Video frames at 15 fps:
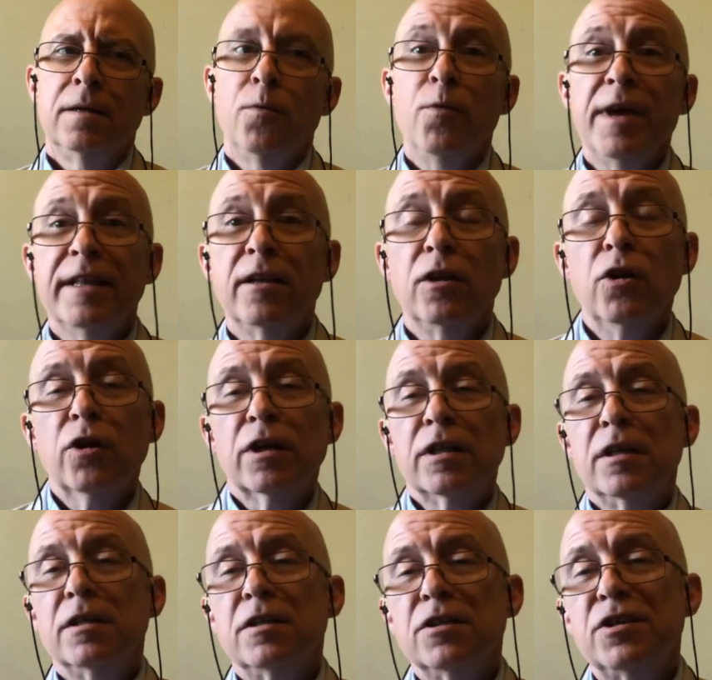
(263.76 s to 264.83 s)
We had to look at
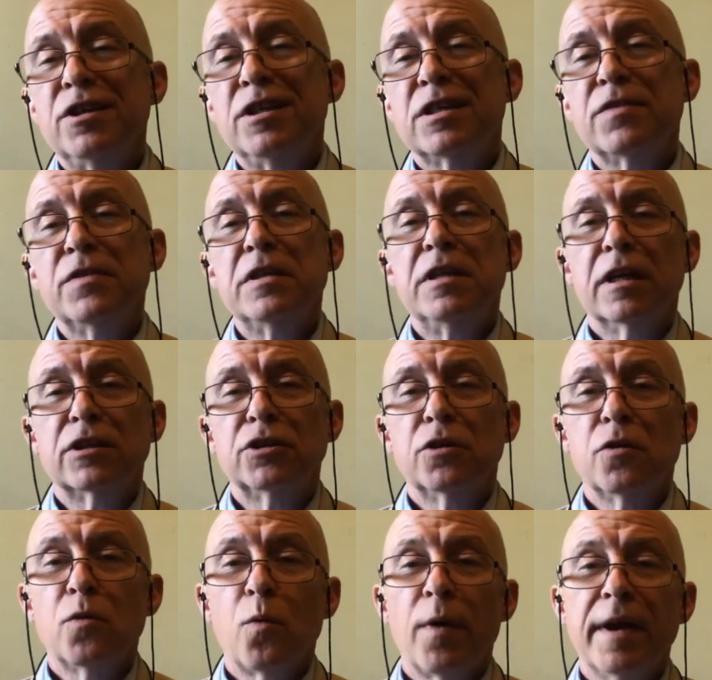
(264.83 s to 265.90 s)
the disease of
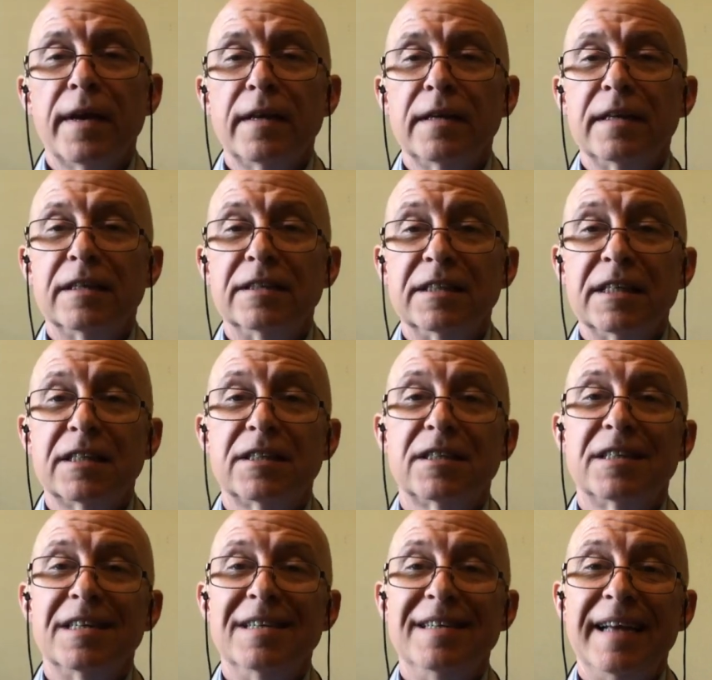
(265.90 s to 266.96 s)
addiction the way it
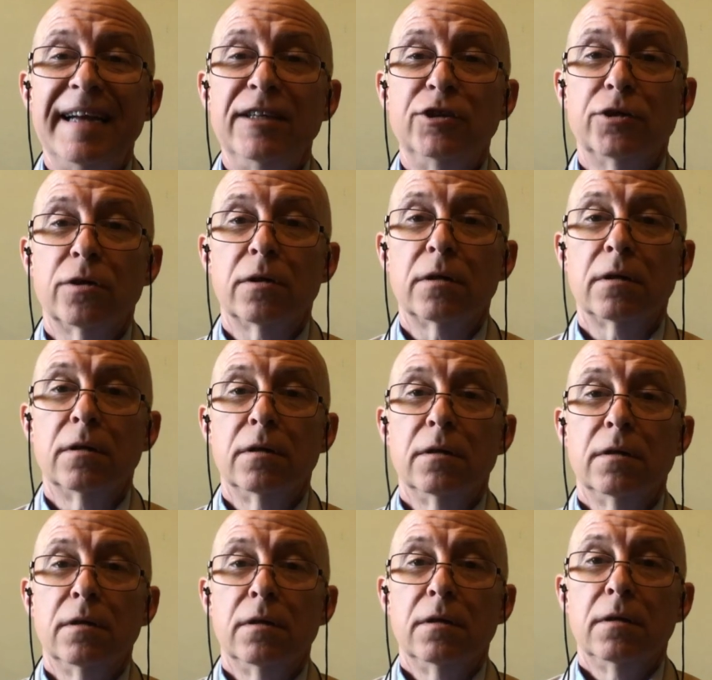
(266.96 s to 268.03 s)
exists in nature,
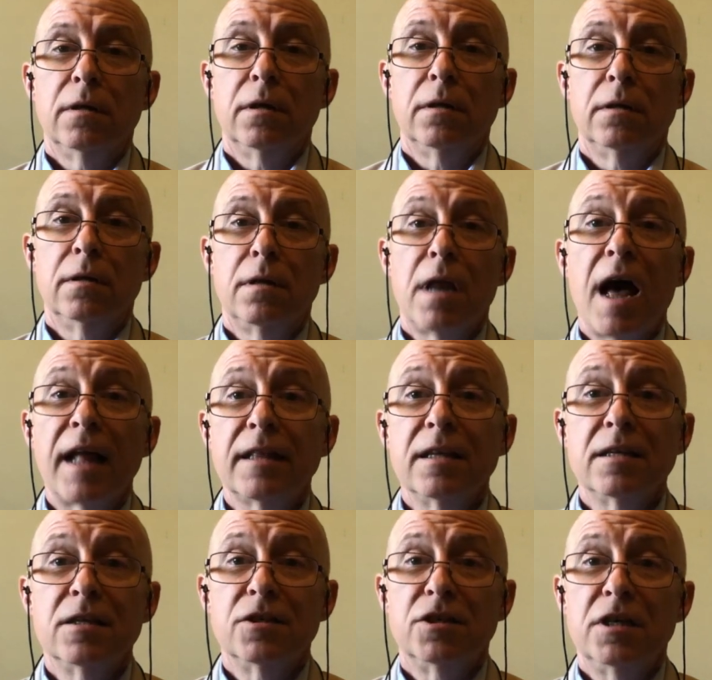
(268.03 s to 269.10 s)
and not the
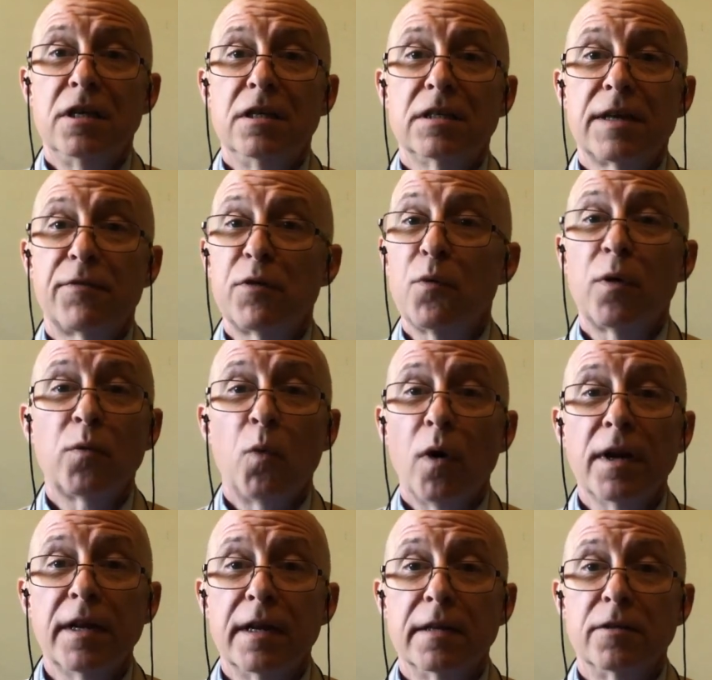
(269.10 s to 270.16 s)
disease everyone
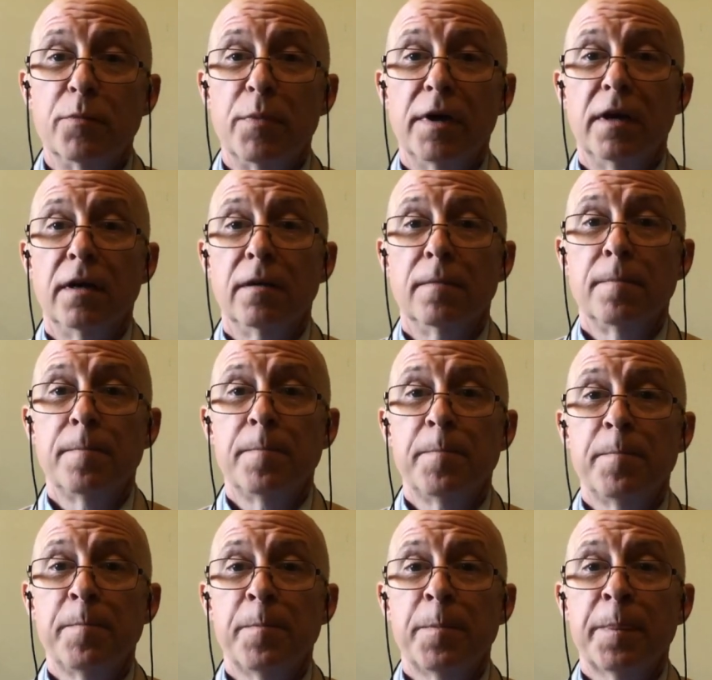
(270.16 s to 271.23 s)
wanted it to be.
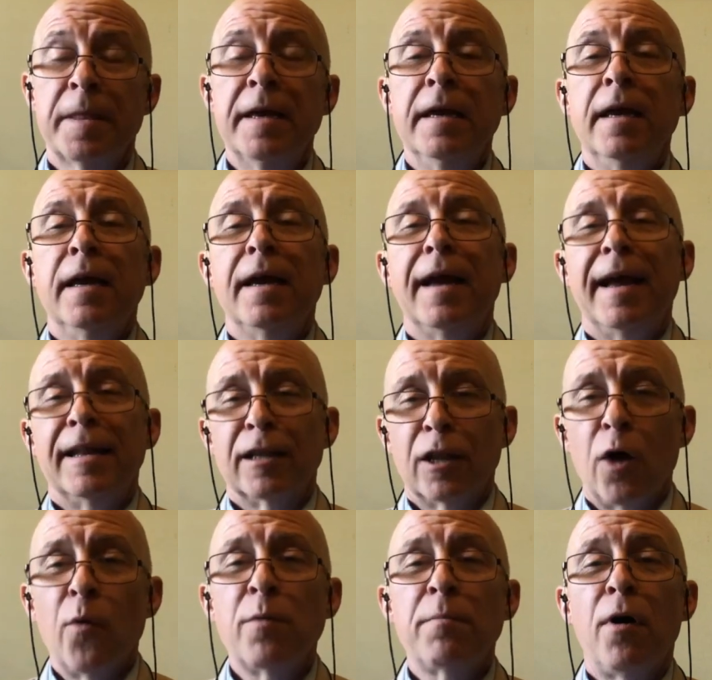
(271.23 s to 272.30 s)
And
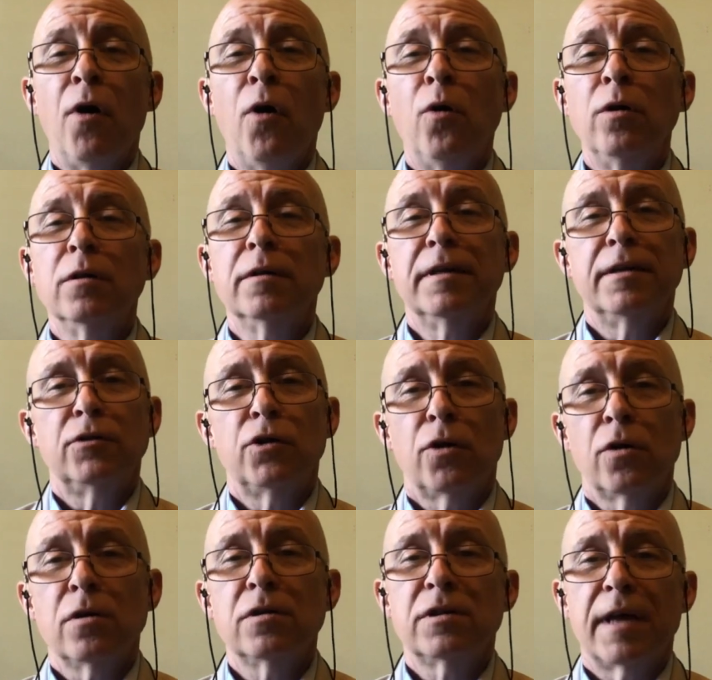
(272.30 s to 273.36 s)
lo and behold, it
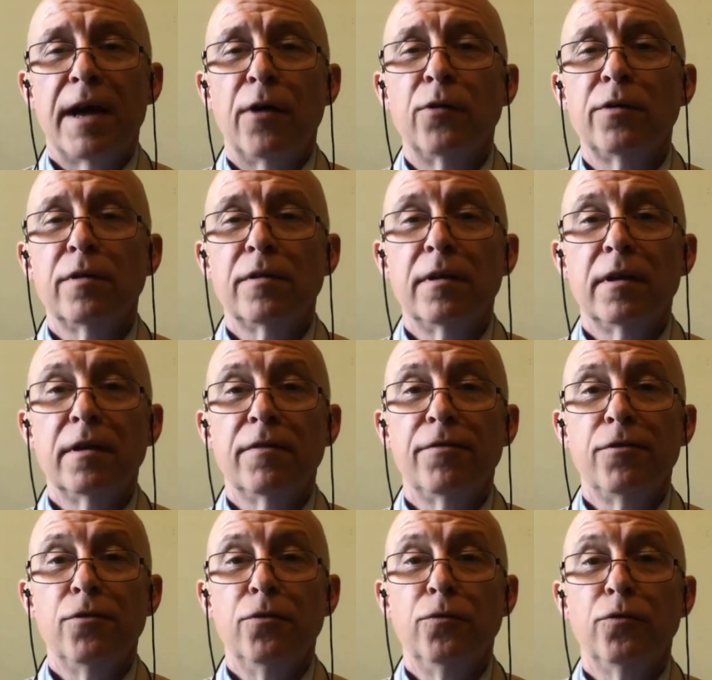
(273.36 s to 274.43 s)
turns out that
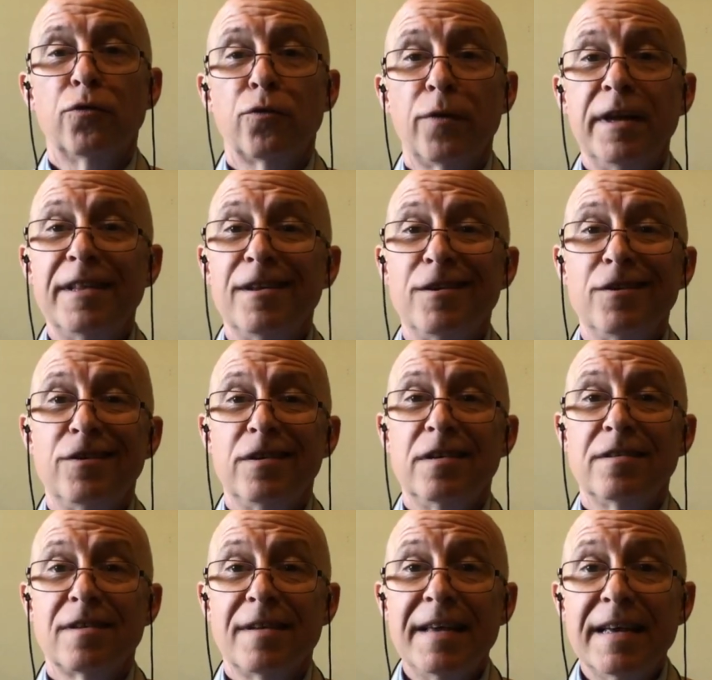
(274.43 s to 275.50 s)
if you treat the
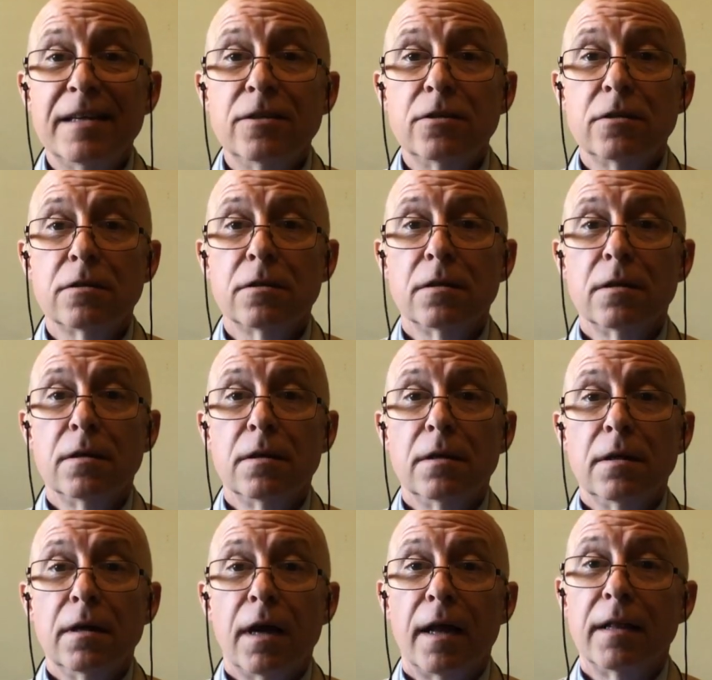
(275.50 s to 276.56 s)
disease it is,
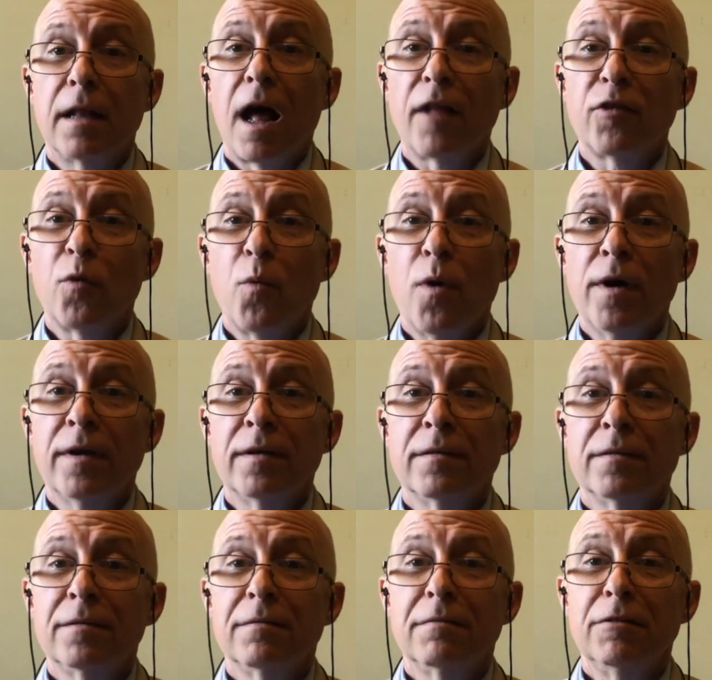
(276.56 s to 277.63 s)
and not the
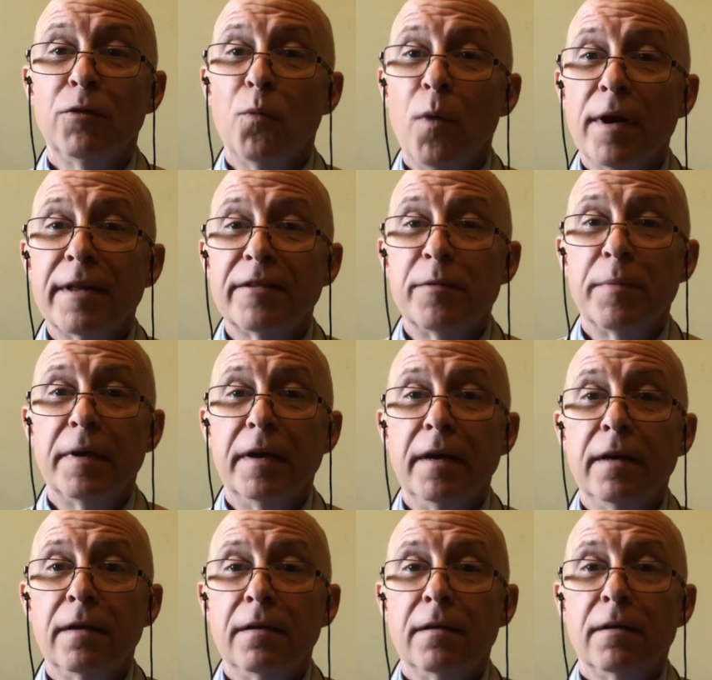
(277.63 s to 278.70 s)
one you want it to be,